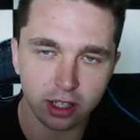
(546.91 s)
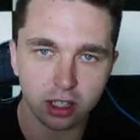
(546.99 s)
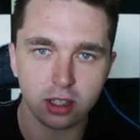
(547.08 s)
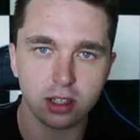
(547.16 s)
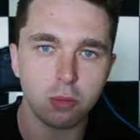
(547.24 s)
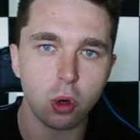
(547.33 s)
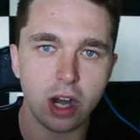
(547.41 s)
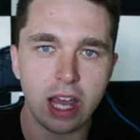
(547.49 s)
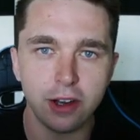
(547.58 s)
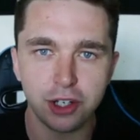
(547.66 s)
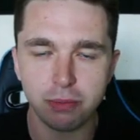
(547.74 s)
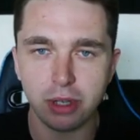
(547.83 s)
the more
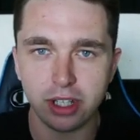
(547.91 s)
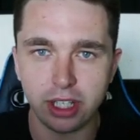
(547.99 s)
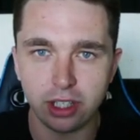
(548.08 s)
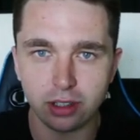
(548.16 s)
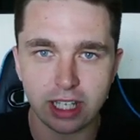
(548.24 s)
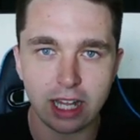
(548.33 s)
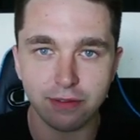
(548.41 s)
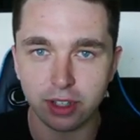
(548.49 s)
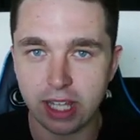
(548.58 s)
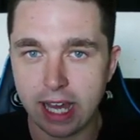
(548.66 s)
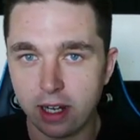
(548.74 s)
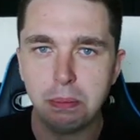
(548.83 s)
eligibility you'll get for
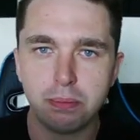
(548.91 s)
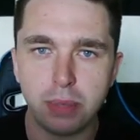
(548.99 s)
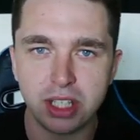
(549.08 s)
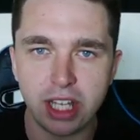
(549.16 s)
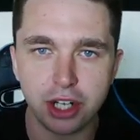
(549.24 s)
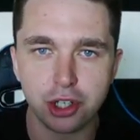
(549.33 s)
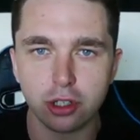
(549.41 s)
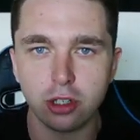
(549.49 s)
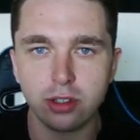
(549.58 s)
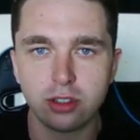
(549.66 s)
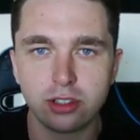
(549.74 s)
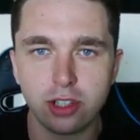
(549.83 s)
that potential
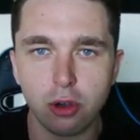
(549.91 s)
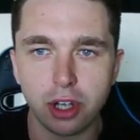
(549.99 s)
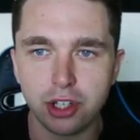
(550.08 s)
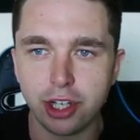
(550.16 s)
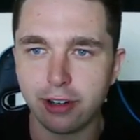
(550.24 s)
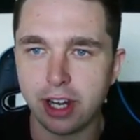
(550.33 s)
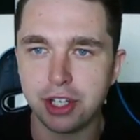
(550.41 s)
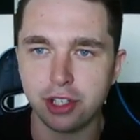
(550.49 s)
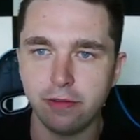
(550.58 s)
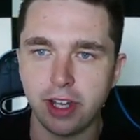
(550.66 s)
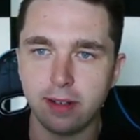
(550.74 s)
token generation event.